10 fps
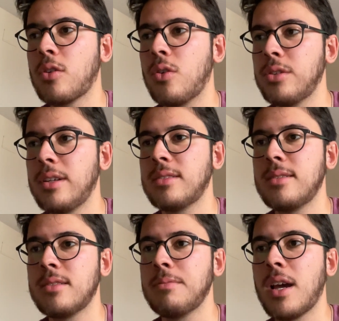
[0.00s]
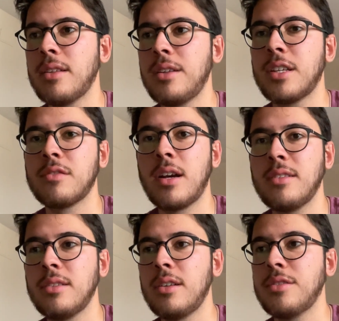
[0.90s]
counting system and
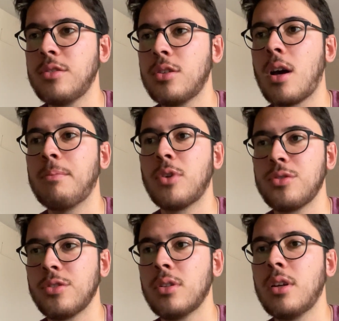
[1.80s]
integrated into the top module.